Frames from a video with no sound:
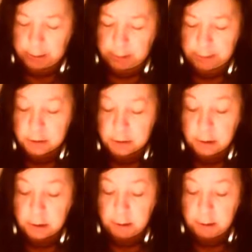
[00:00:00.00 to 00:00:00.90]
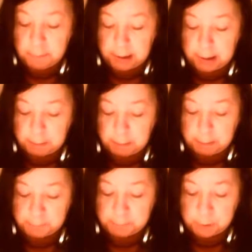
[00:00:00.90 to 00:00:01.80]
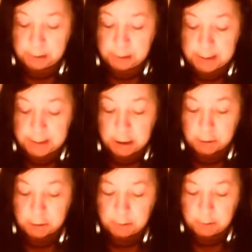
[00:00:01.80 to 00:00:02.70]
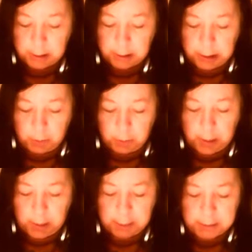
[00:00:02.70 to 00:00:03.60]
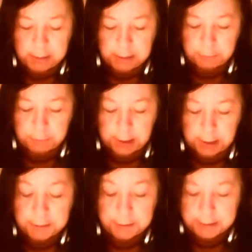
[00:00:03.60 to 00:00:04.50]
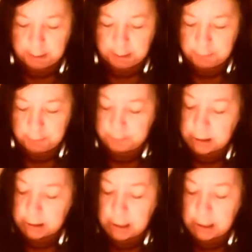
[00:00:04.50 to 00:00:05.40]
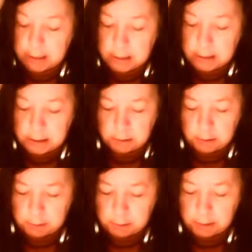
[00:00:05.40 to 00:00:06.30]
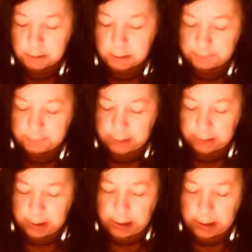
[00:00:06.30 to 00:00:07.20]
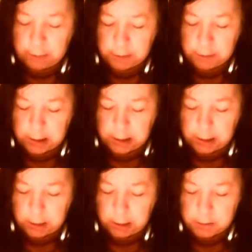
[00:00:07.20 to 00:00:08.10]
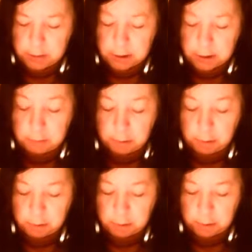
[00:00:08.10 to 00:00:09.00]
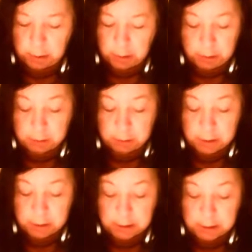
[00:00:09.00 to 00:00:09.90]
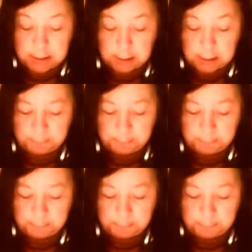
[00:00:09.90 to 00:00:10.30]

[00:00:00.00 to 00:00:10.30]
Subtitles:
Pedro accompanied me to the centro, where I received another stamp in the identity document. Every day I was on the road, which was not easy.